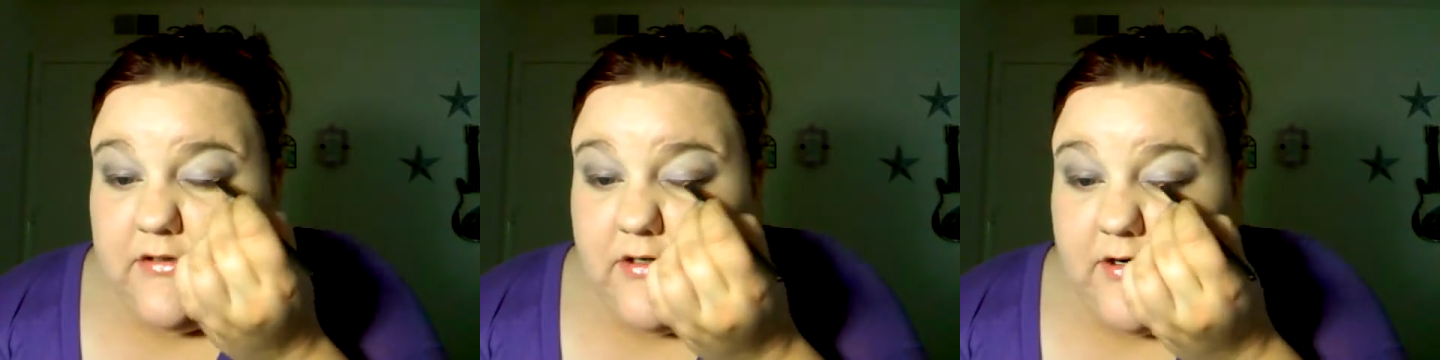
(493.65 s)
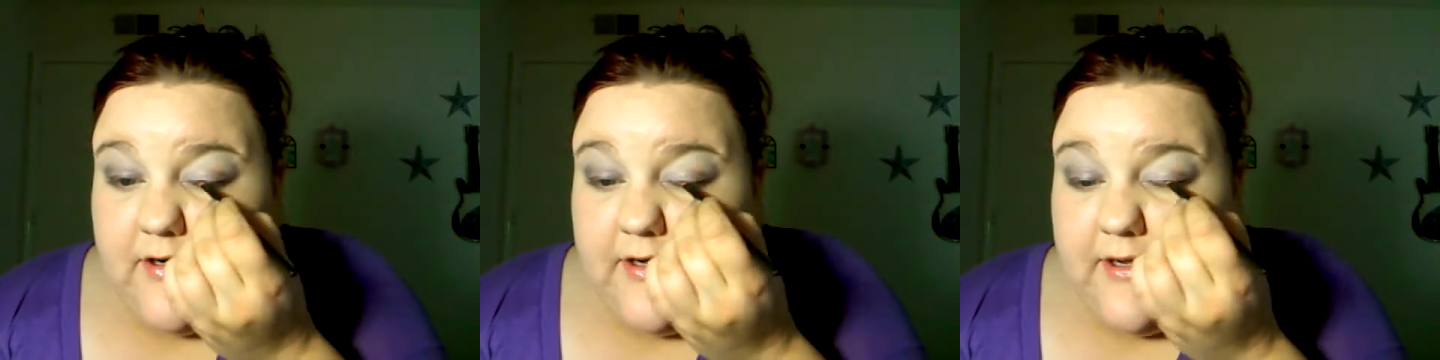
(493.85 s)

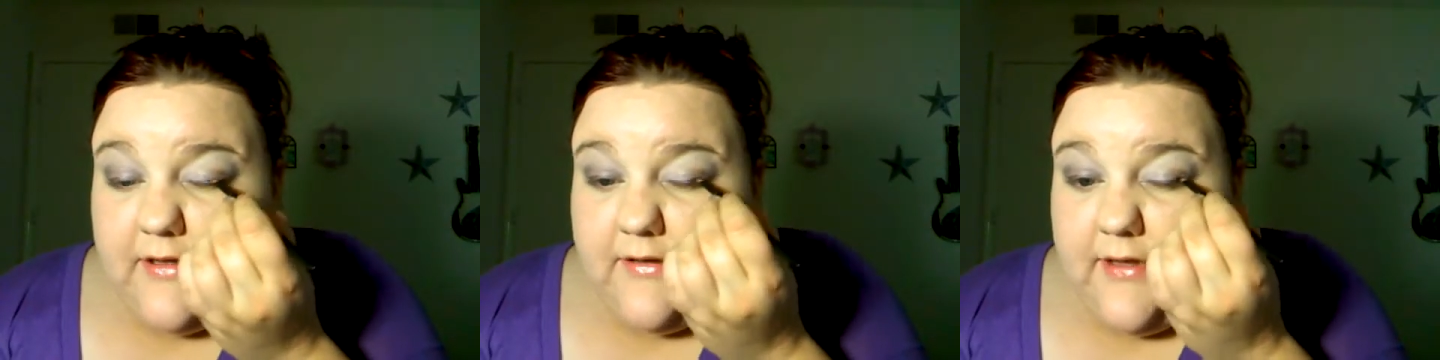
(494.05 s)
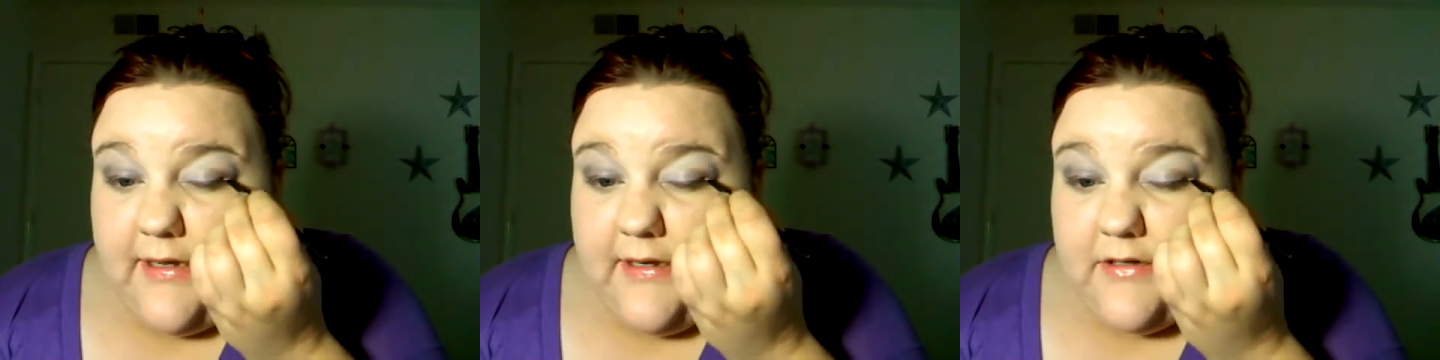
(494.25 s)
learning
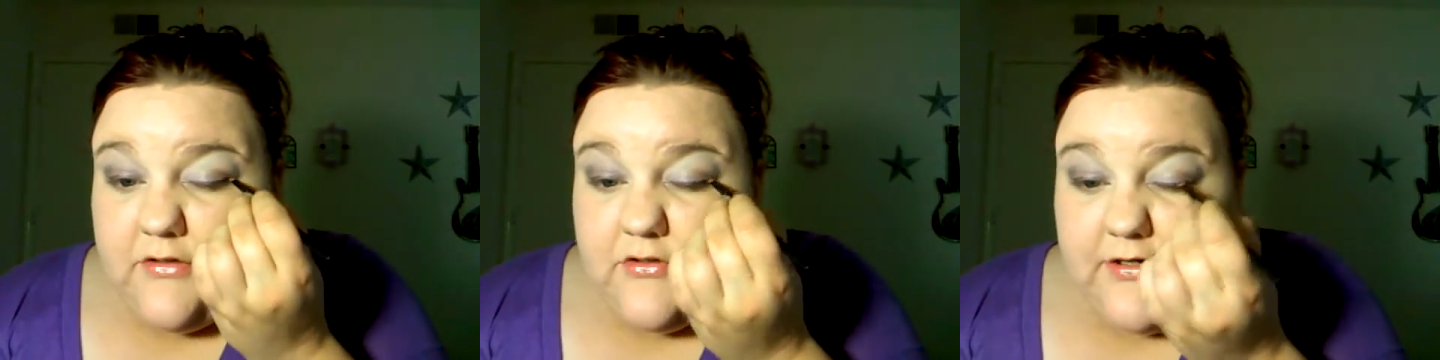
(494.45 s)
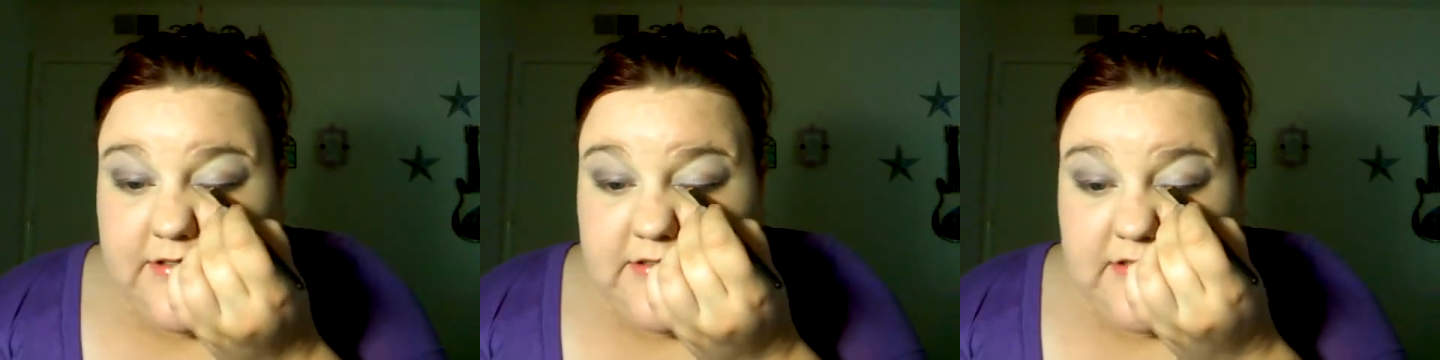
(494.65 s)
like
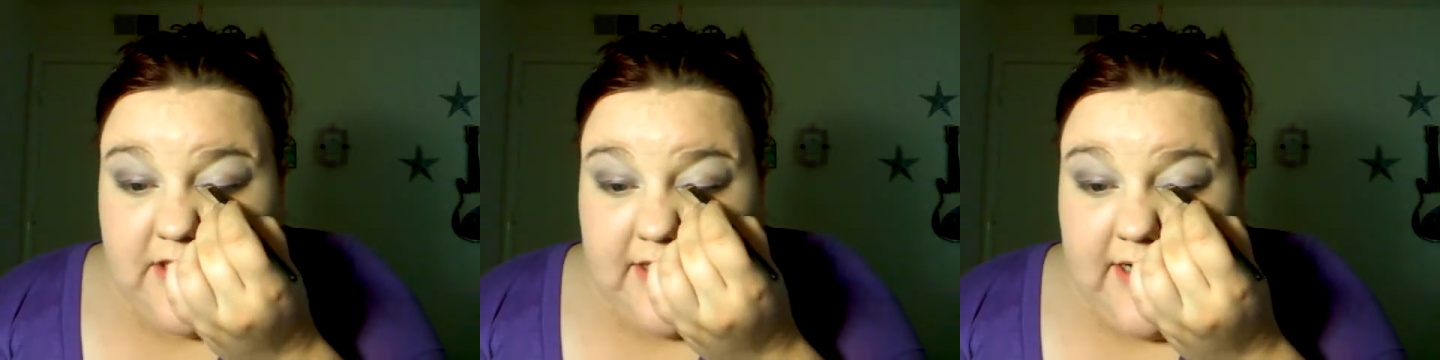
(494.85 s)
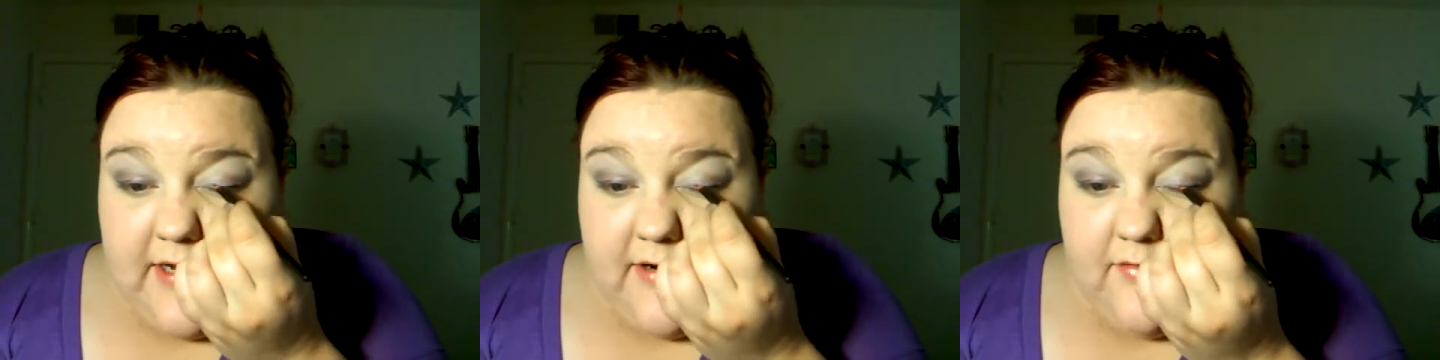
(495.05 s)
tricks
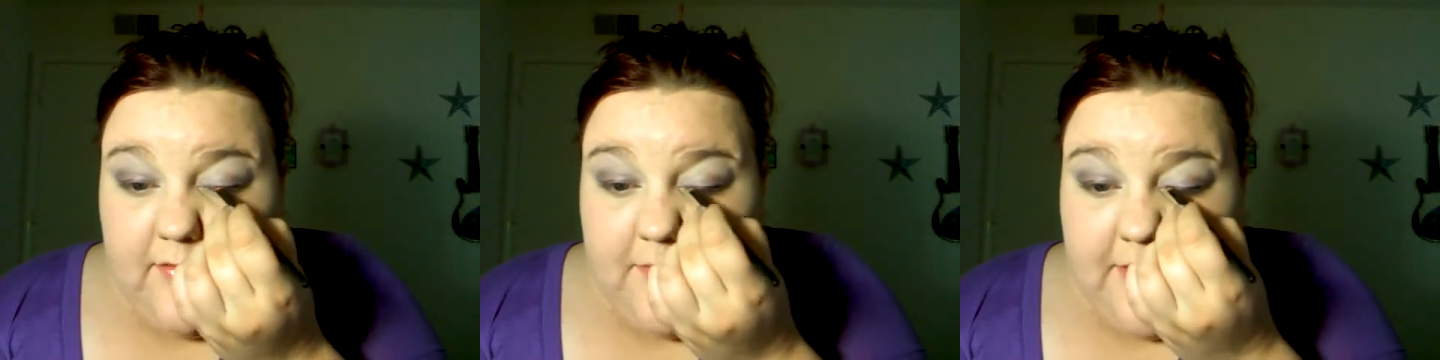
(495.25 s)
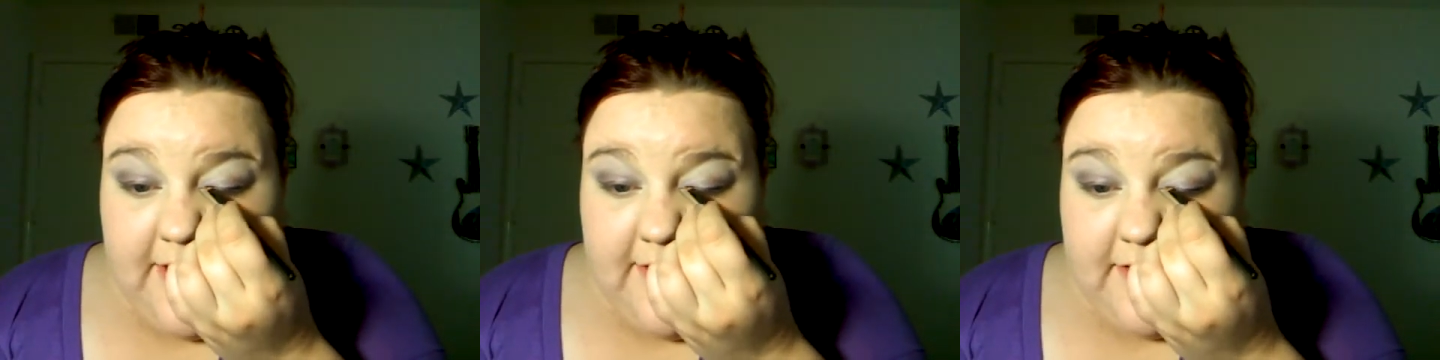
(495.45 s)
on how to
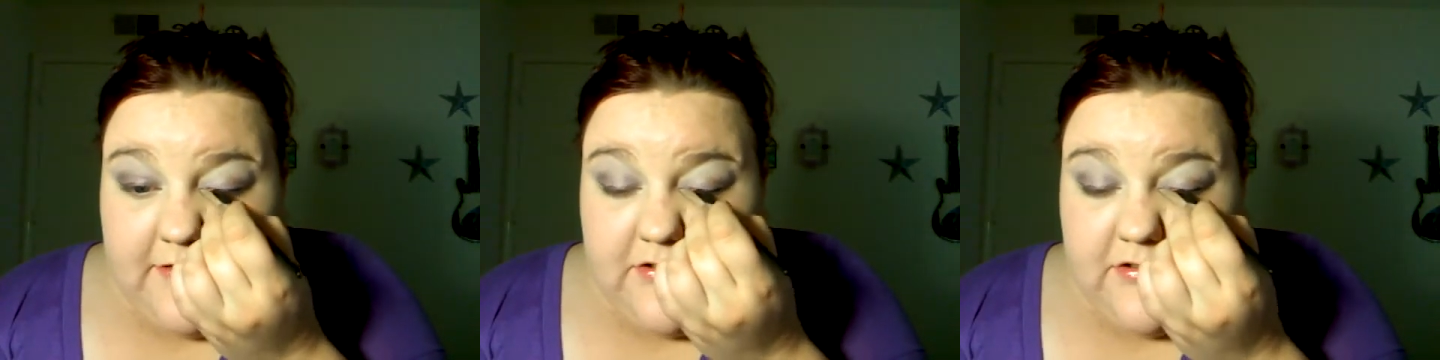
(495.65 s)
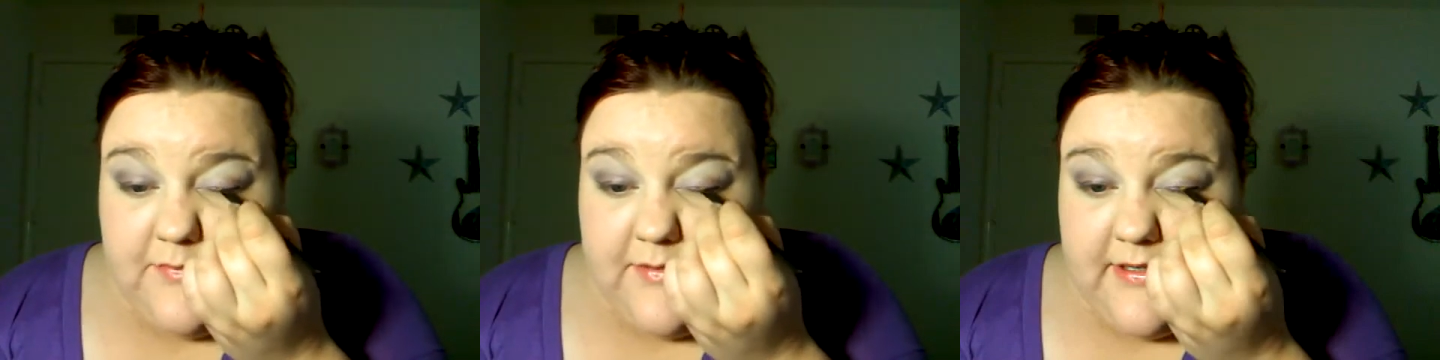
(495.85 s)
apply this,
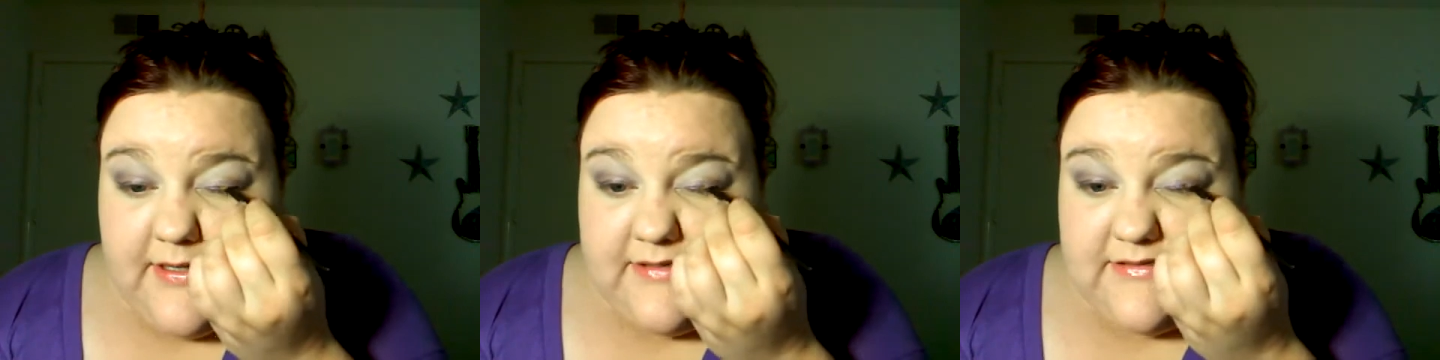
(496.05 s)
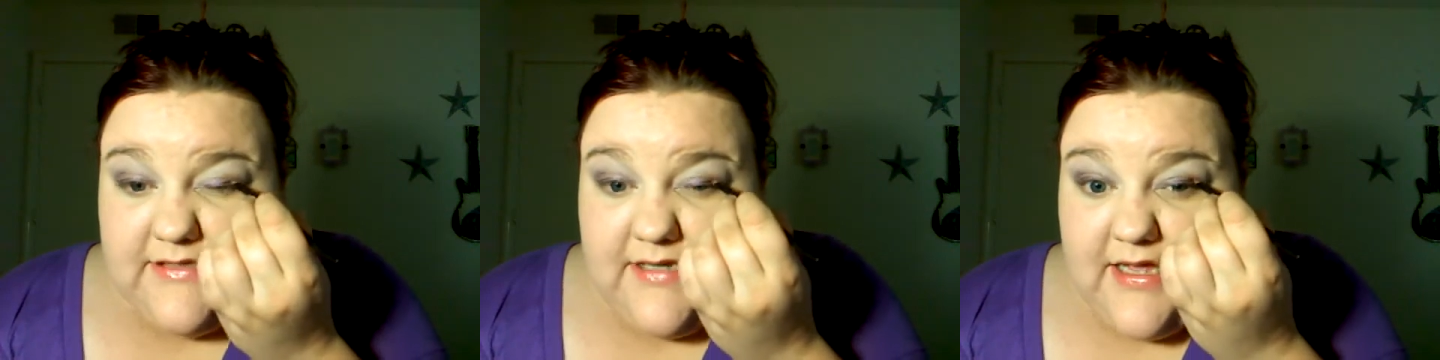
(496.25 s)
just
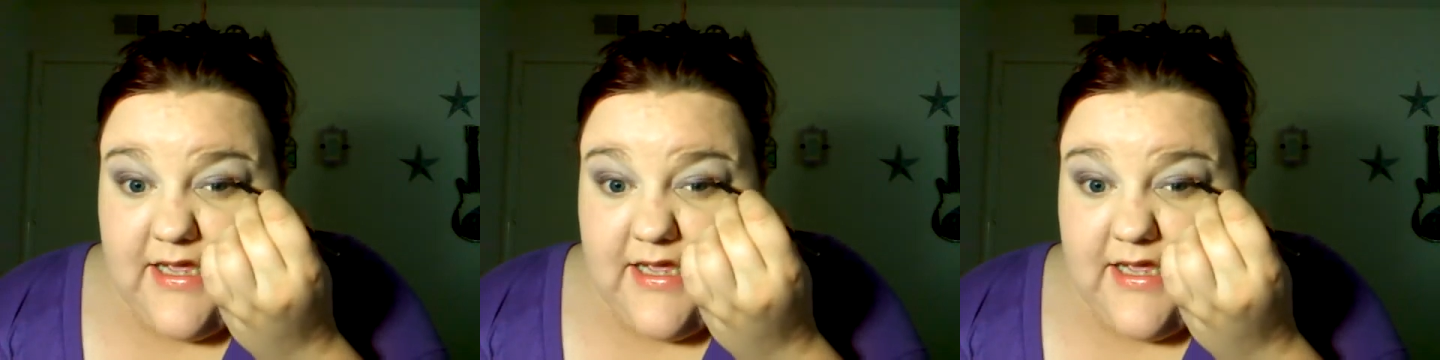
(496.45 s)
because